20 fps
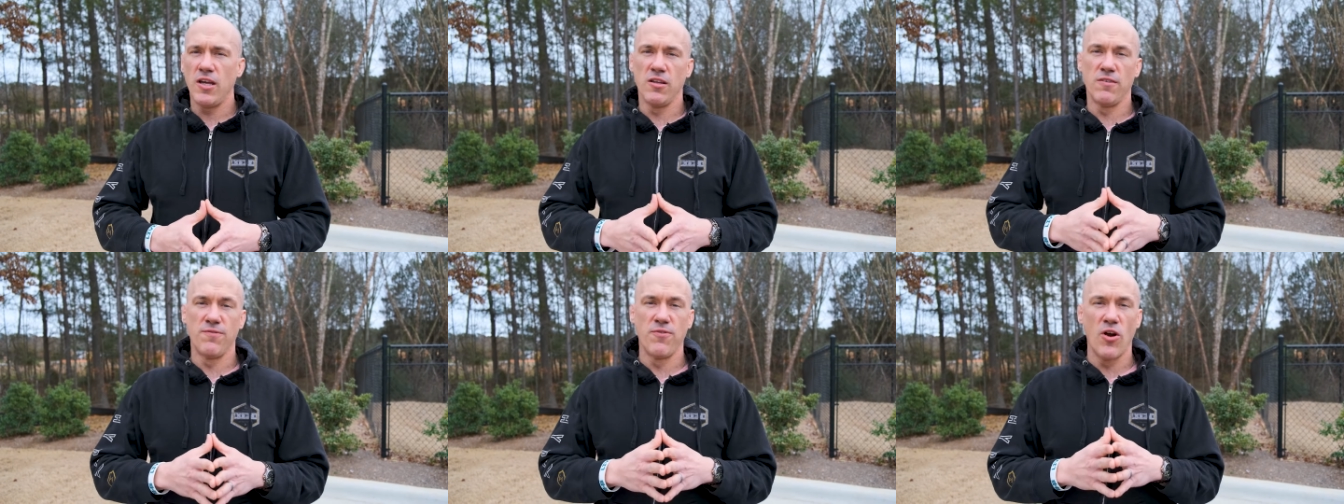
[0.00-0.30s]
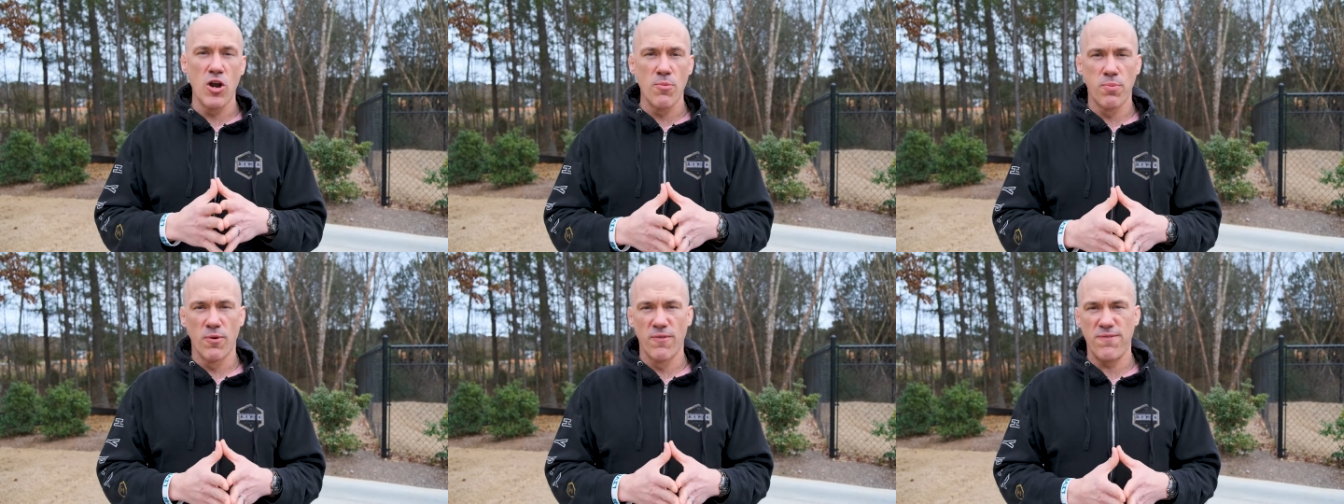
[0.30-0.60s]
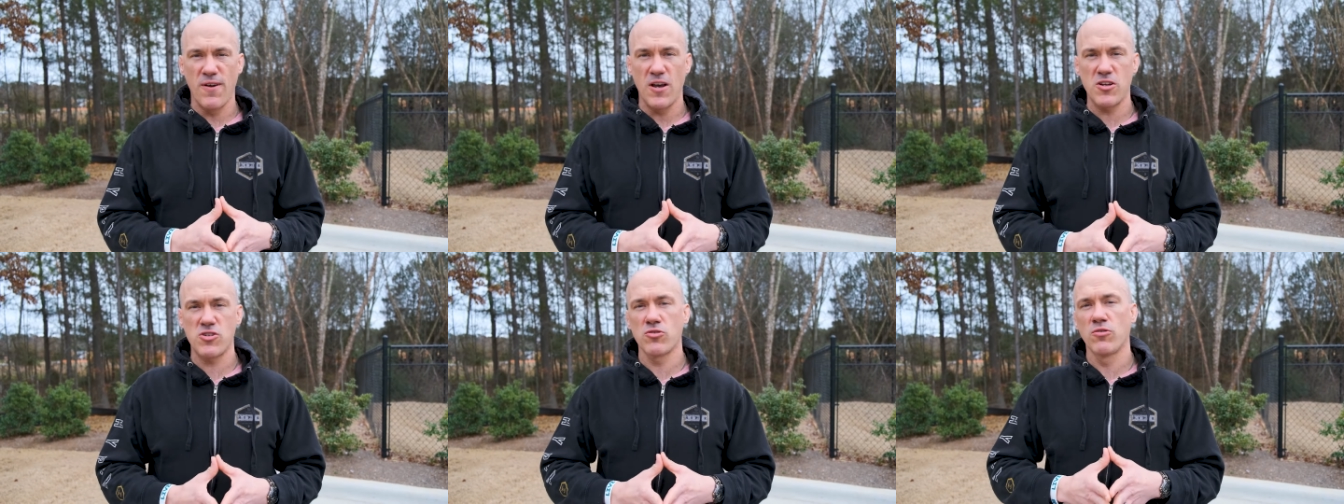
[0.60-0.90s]
is very
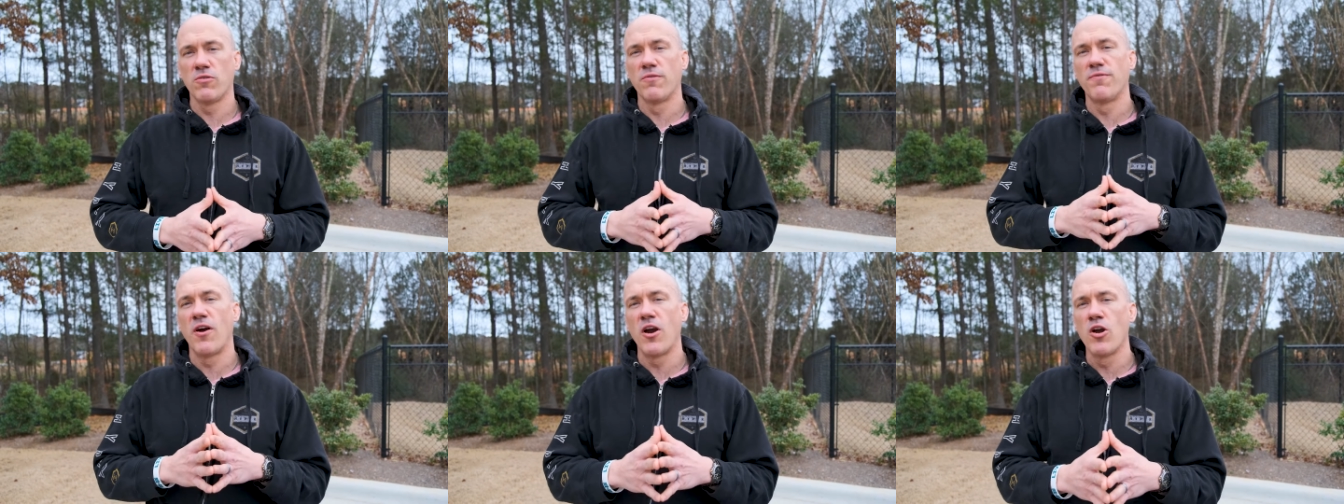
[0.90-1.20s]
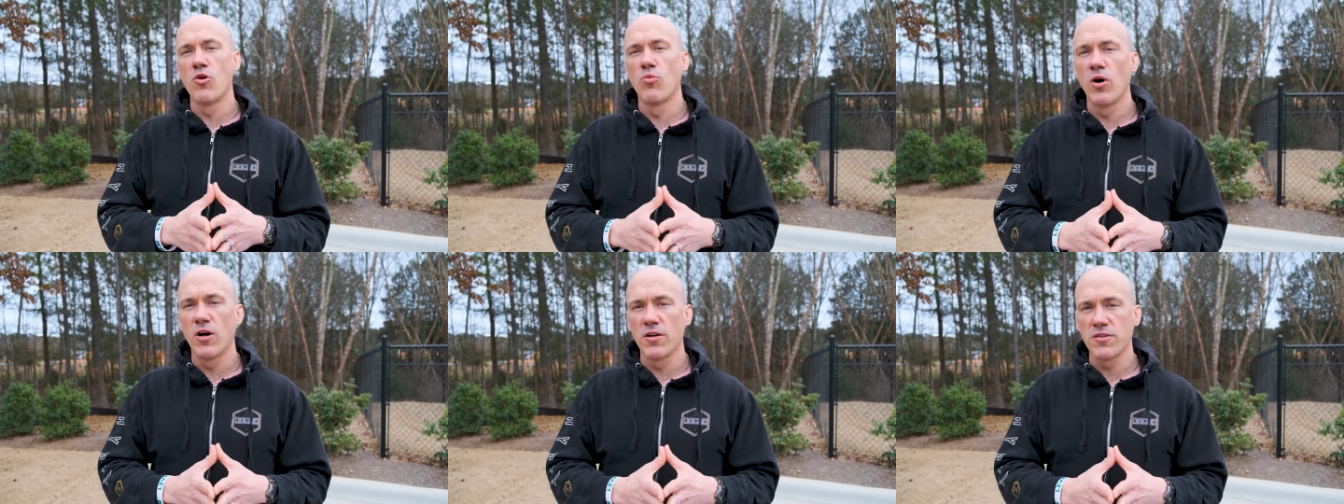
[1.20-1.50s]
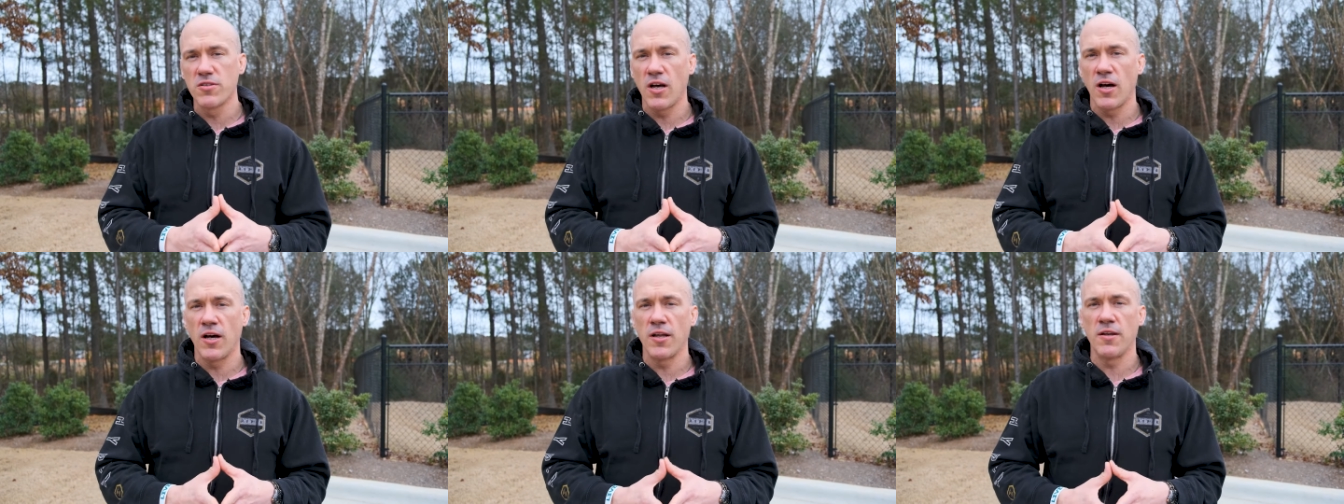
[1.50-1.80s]
professional, very
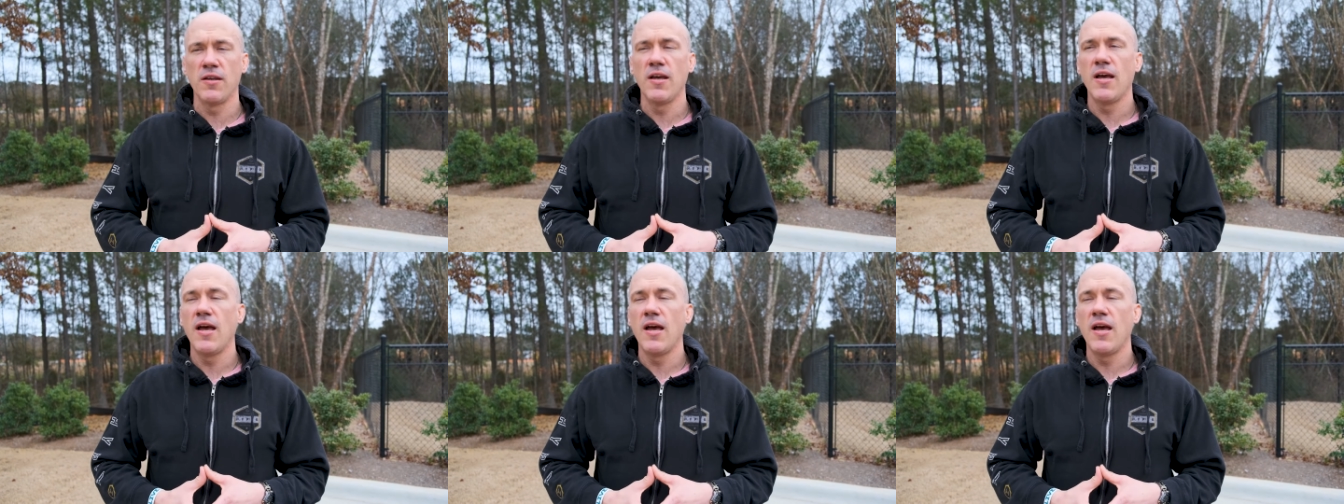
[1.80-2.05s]
well done.